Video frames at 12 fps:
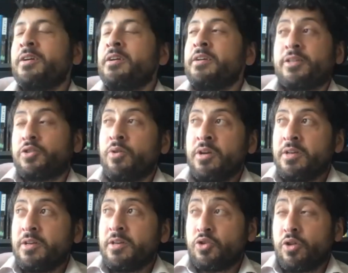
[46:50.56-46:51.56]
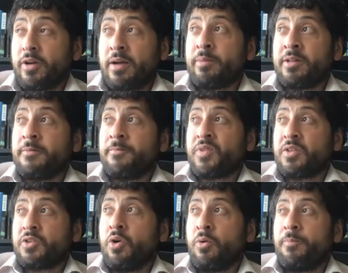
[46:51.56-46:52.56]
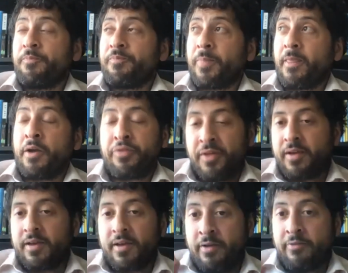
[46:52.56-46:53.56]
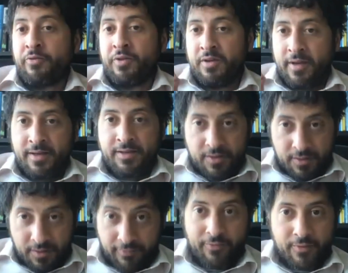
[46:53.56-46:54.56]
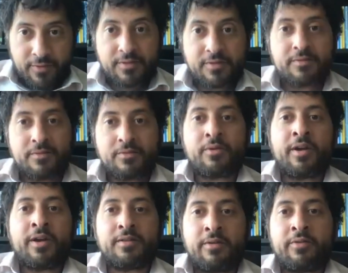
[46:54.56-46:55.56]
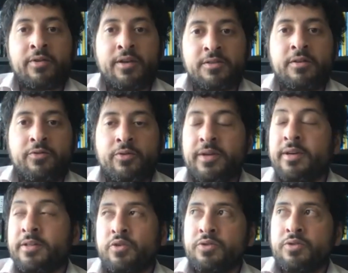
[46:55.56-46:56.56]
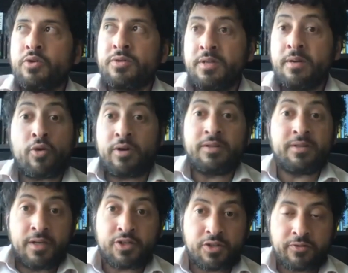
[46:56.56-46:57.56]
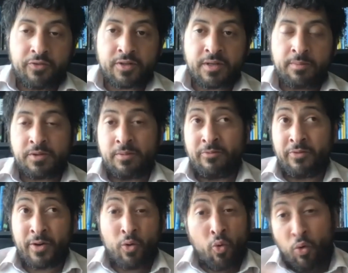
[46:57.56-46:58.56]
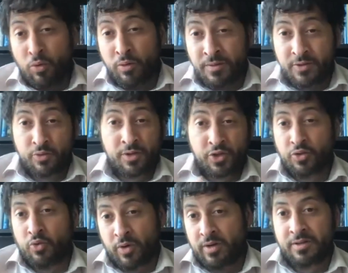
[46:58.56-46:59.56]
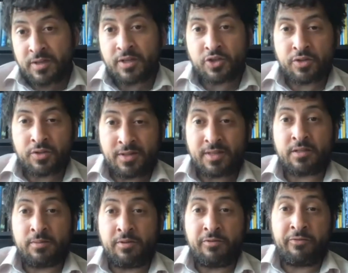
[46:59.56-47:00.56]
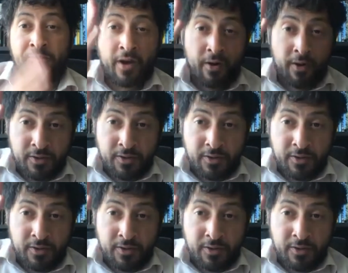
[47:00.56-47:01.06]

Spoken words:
yeah. So look, I mean, so I think every case is different, right? Every case is different. Yeah. So some organizations, for example, some very old traditional organizations tend to be very